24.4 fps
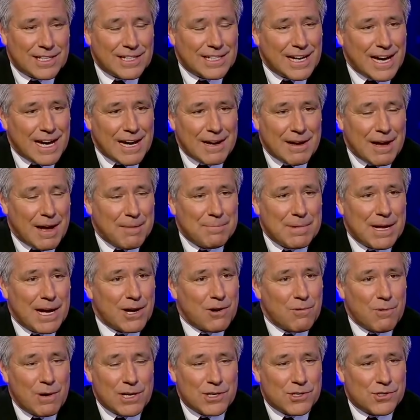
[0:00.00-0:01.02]
I'm
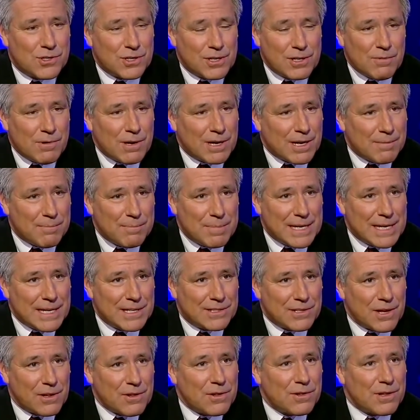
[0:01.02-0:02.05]
not quite sure what it means,